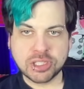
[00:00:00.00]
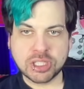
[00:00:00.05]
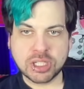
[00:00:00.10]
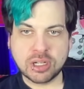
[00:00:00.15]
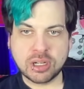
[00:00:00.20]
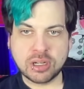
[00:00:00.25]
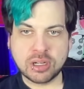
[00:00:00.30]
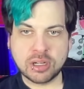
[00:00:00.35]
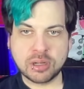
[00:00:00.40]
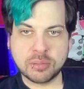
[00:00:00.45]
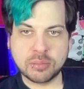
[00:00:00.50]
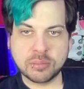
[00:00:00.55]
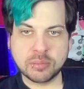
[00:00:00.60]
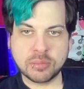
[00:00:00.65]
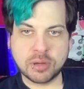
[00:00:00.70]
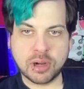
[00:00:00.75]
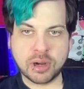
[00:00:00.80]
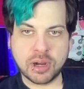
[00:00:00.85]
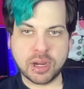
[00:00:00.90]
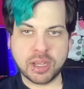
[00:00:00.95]
All
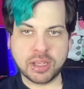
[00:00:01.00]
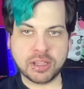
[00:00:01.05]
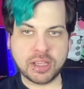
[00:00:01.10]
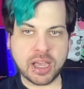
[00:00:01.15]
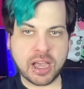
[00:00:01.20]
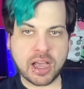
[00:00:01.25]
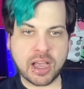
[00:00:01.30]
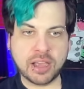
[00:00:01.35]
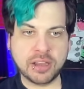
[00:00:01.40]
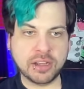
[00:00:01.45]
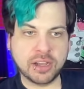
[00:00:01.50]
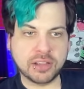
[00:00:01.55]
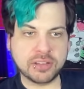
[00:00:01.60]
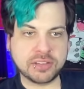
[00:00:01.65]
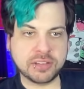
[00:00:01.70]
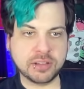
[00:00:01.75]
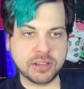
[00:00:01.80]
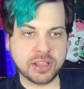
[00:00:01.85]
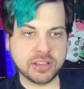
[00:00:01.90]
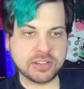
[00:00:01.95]
right, yeah, I know. I
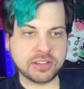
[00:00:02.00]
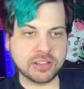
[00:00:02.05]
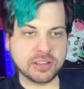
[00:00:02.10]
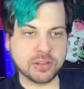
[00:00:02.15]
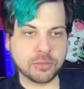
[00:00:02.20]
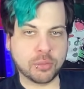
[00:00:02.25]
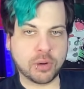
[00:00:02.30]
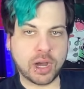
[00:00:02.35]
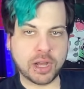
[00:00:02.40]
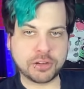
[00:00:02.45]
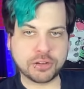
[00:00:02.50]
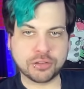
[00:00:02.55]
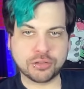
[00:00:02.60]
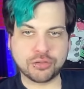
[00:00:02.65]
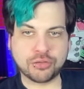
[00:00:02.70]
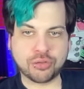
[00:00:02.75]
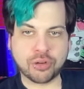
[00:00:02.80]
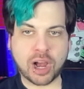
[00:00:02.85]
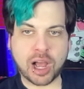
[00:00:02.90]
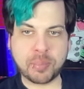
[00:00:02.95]
see the
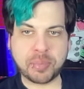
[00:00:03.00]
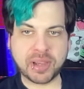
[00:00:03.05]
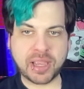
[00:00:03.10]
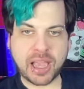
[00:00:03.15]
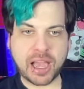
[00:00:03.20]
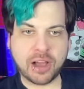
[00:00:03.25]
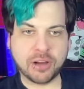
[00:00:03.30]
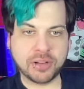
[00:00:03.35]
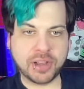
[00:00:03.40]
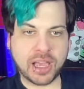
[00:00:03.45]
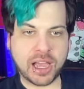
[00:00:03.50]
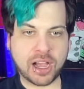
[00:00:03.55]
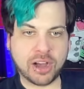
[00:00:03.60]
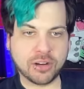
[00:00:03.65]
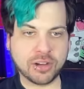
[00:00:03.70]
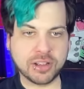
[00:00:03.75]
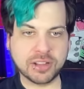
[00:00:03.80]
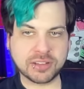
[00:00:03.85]
watchers dropping out now.